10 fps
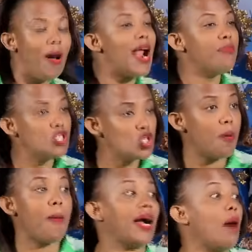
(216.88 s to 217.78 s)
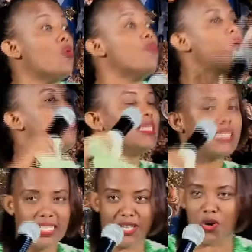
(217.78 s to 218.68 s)
barabisoma bakabumbura
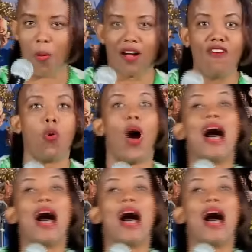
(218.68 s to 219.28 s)
imizingo bakavuga ngo